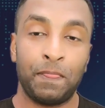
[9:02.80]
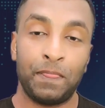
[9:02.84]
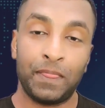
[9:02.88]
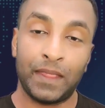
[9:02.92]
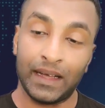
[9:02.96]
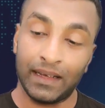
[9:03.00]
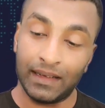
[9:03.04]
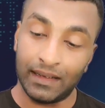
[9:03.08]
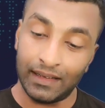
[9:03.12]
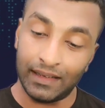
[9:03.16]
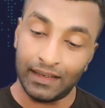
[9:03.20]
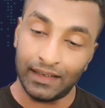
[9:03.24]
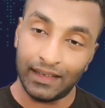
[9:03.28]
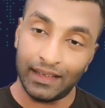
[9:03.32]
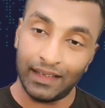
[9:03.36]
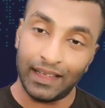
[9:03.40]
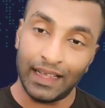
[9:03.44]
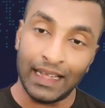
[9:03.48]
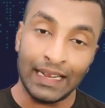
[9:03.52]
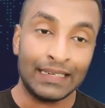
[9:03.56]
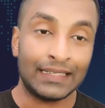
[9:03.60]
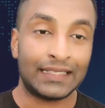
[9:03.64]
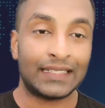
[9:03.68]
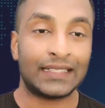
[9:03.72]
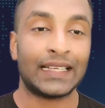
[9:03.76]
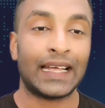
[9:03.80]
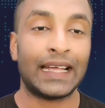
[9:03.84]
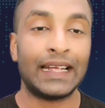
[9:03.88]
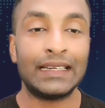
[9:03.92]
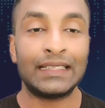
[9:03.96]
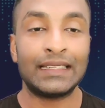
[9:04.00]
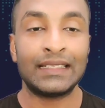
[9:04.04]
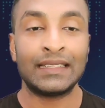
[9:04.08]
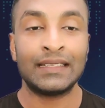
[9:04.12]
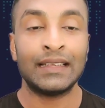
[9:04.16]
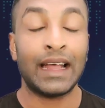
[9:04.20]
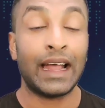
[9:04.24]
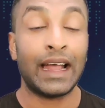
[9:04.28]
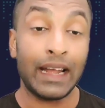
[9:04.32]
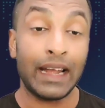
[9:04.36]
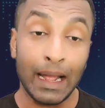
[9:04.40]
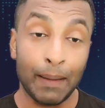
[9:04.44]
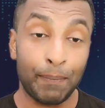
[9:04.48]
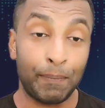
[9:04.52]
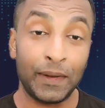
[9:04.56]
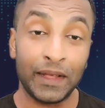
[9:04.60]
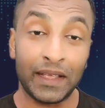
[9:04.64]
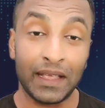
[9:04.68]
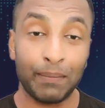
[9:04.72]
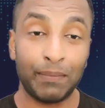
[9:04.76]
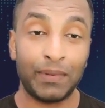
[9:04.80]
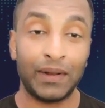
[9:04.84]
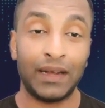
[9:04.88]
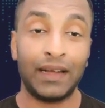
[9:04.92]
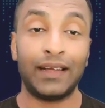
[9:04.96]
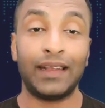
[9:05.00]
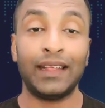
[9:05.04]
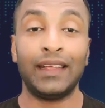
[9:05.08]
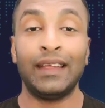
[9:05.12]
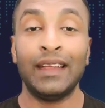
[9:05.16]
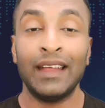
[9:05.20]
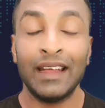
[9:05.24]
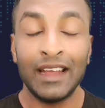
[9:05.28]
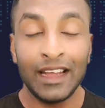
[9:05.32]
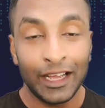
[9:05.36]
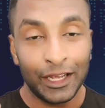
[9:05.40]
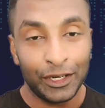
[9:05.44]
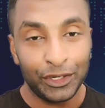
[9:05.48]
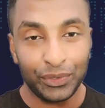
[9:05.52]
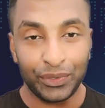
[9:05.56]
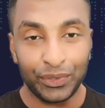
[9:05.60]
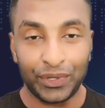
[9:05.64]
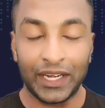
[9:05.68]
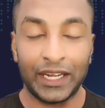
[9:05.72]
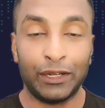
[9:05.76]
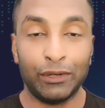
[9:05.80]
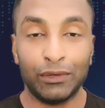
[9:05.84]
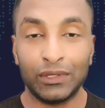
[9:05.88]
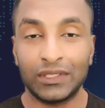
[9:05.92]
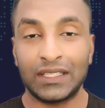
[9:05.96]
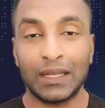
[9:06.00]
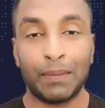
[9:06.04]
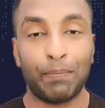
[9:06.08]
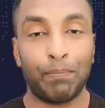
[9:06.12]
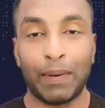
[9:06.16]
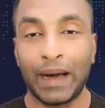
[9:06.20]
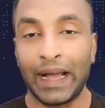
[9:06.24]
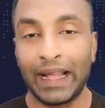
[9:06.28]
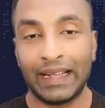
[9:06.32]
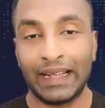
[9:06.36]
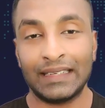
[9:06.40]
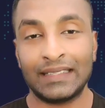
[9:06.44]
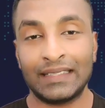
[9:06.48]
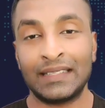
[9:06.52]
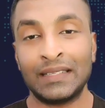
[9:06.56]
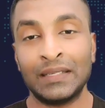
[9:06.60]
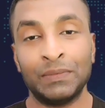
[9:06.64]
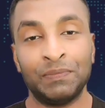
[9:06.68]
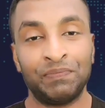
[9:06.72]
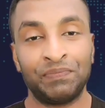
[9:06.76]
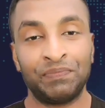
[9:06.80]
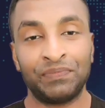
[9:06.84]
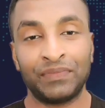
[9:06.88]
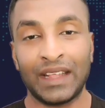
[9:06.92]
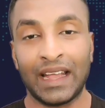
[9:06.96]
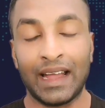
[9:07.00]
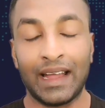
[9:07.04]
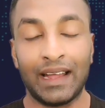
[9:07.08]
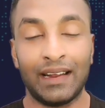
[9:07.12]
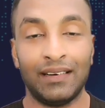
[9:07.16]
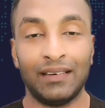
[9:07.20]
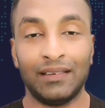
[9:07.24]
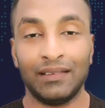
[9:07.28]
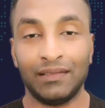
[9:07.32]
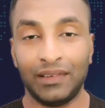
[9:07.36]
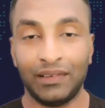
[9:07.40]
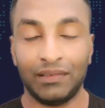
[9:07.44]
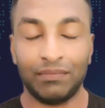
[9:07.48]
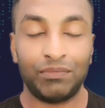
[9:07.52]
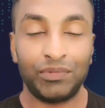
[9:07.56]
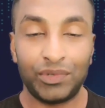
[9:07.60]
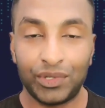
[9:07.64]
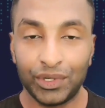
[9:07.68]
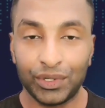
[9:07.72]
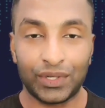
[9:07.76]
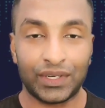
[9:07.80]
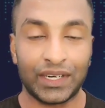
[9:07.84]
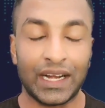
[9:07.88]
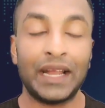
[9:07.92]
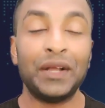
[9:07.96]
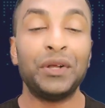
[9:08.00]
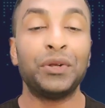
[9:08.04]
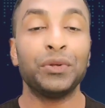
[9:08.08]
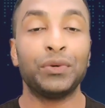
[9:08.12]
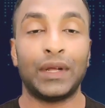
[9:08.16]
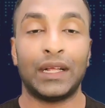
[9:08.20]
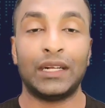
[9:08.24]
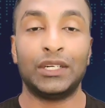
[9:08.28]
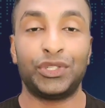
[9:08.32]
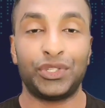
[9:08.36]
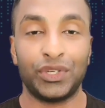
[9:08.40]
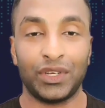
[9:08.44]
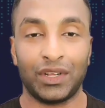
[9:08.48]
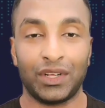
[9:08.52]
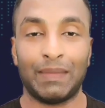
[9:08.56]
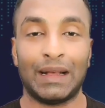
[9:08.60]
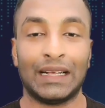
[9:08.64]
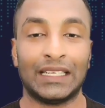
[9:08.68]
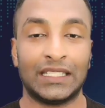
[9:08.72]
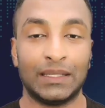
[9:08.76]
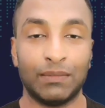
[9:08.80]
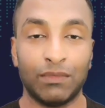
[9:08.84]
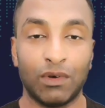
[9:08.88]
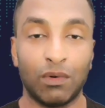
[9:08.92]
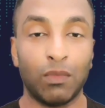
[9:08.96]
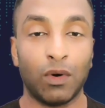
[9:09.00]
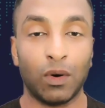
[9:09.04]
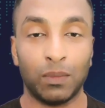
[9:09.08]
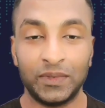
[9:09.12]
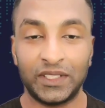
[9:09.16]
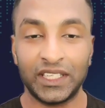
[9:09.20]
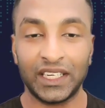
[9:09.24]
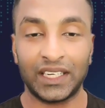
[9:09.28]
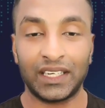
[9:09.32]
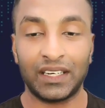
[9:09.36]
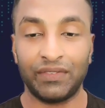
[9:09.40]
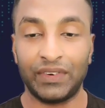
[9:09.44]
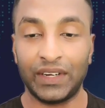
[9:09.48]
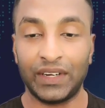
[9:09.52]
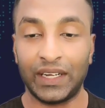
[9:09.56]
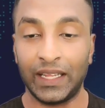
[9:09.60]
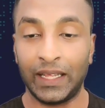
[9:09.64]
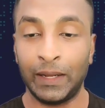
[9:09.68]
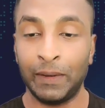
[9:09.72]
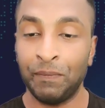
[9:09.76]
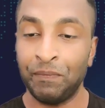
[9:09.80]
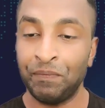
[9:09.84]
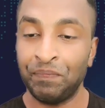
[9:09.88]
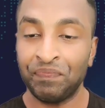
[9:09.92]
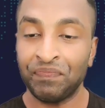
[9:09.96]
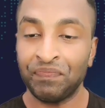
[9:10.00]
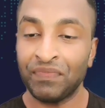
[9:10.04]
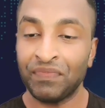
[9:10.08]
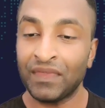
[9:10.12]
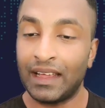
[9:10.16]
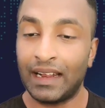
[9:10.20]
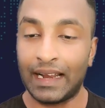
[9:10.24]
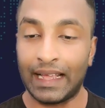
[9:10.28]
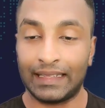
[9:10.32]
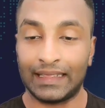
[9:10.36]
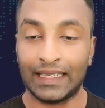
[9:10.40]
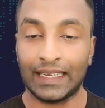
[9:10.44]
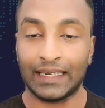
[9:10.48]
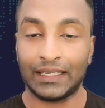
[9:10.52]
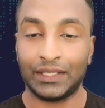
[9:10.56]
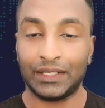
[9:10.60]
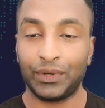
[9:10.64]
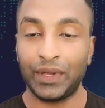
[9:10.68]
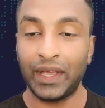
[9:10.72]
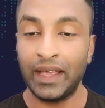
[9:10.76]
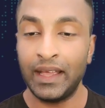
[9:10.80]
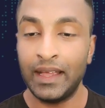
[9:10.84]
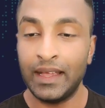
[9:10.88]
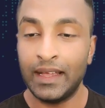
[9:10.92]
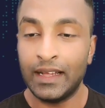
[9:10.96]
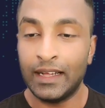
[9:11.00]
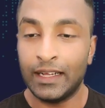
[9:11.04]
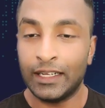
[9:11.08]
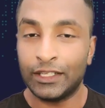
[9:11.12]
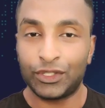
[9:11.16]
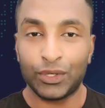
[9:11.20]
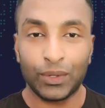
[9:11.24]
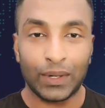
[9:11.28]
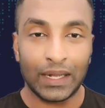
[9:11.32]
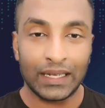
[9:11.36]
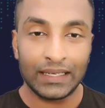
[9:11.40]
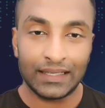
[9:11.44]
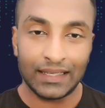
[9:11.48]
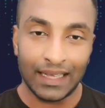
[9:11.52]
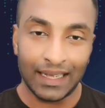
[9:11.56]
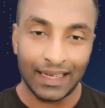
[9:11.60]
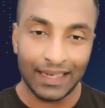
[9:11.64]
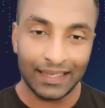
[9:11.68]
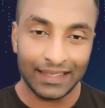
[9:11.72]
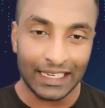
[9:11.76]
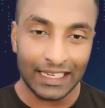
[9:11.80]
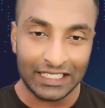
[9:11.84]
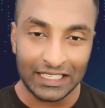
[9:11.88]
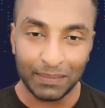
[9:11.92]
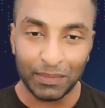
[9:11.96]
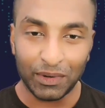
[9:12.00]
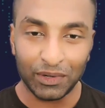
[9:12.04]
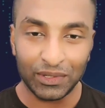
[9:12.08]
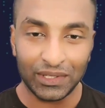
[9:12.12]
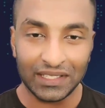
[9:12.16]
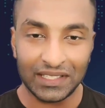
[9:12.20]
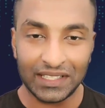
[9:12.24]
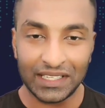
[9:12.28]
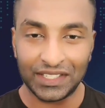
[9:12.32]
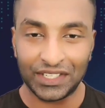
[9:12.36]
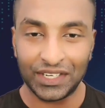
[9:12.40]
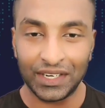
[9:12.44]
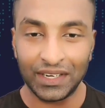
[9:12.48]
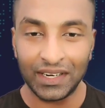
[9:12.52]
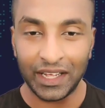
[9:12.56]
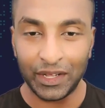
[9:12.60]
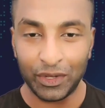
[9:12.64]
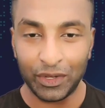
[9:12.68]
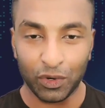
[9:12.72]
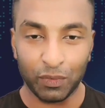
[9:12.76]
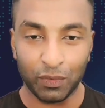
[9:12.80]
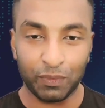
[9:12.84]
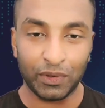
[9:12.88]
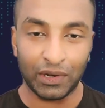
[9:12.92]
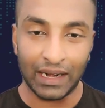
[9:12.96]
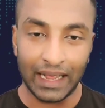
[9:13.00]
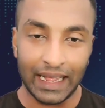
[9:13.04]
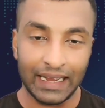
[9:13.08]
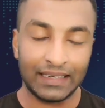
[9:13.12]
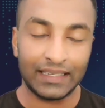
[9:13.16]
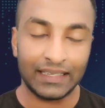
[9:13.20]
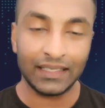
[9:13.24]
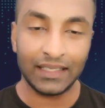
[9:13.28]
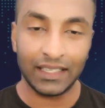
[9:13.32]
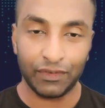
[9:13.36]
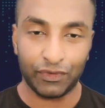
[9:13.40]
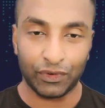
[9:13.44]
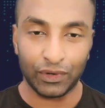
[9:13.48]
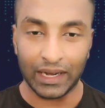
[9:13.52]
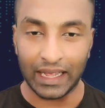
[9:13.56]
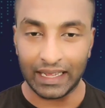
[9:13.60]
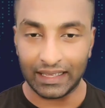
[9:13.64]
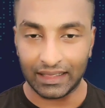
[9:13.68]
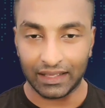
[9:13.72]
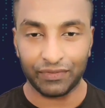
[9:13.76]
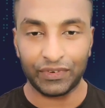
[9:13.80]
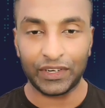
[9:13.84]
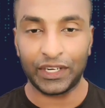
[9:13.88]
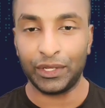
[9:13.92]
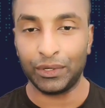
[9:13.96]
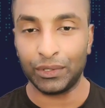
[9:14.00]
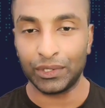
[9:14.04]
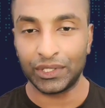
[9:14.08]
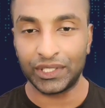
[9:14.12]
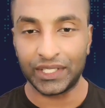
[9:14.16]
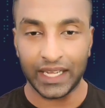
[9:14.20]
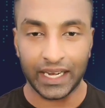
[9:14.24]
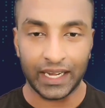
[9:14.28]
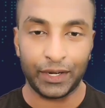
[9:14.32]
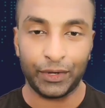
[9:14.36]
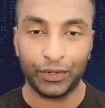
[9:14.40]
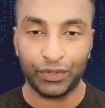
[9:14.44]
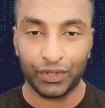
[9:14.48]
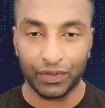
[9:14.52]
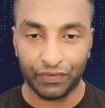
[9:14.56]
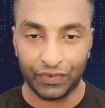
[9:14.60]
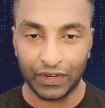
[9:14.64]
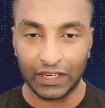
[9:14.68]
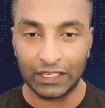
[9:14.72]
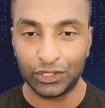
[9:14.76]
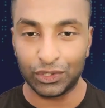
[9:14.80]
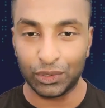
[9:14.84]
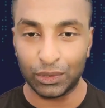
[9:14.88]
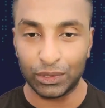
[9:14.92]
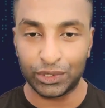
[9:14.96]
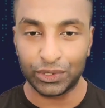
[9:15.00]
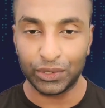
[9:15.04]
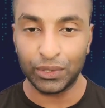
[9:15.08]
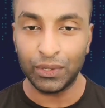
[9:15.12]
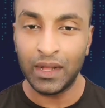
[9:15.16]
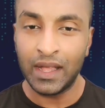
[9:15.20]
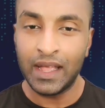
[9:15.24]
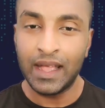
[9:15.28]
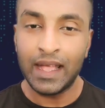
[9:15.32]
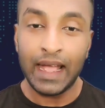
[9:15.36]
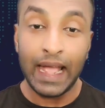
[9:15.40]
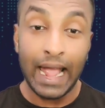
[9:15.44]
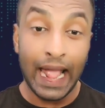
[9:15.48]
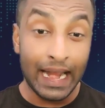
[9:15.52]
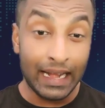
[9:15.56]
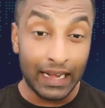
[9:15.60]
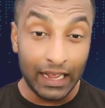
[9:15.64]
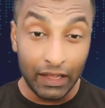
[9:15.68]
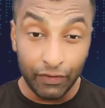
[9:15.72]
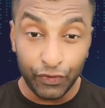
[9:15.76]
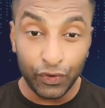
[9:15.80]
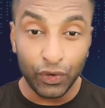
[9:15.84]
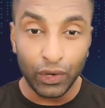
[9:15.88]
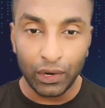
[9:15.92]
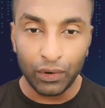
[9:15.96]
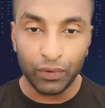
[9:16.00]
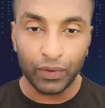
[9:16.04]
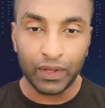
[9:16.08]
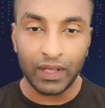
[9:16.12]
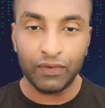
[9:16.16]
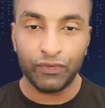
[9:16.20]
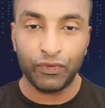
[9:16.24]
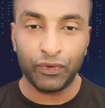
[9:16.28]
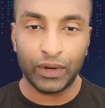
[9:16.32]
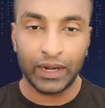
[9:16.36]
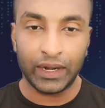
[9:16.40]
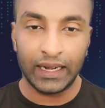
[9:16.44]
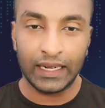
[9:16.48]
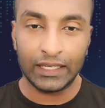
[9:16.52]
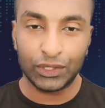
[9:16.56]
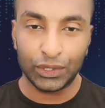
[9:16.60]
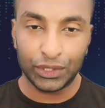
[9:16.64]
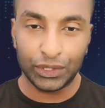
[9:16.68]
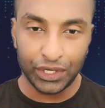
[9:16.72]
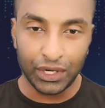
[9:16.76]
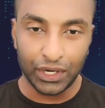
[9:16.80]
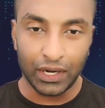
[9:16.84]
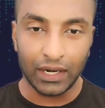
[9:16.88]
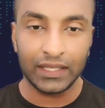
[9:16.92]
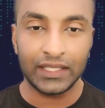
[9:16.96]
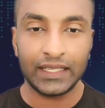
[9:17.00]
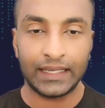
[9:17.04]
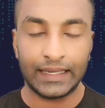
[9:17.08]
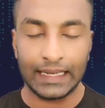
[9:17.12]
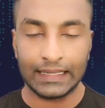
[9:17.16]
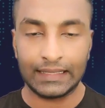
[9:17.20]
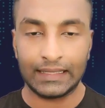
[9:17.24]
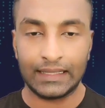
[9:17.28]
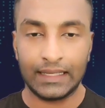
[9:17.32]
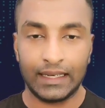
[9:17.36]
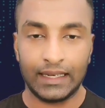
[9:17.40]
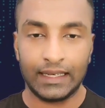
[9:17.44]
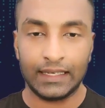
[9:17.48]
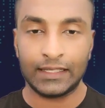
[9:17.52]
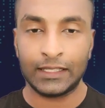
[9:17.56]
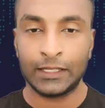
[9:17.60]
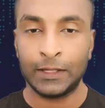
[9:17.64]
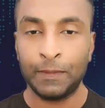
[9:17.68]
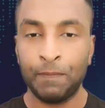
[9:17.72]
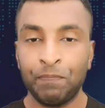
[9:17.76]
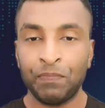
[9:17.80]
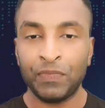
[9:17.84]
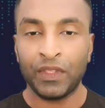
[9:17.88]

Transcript: the insights and applicability, to reduce the bias, and to try to ensure maximum objectivity, like that. Okay. So guys, that's about the session. I hope you liked it. If you like the video, share it with your friends also. And if you're looking for any sociology test series